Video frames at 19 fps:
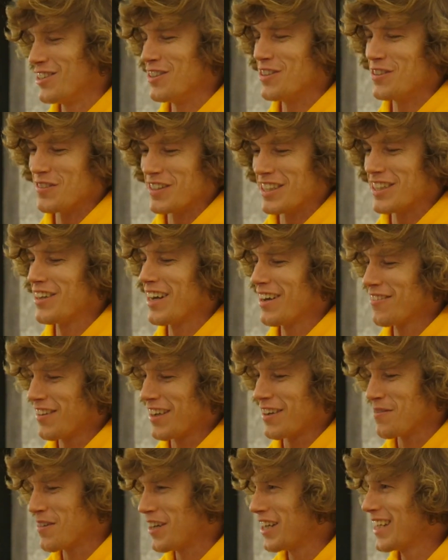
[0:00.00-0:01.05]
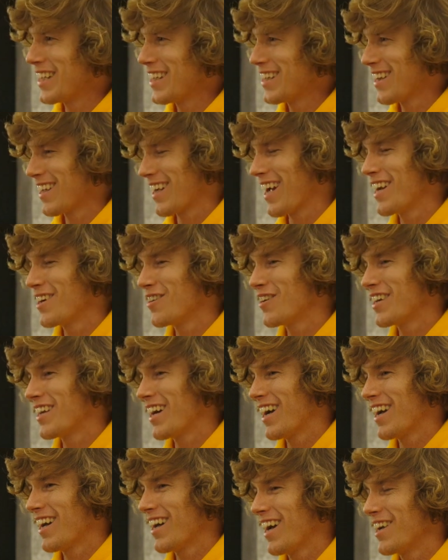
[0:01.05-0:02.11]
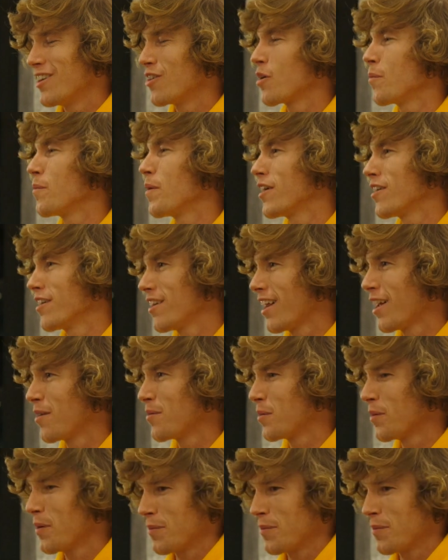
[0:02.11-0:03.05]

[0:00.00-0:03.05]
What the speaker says: Dude, when you have, like, money, like, I know compared to a lot of people,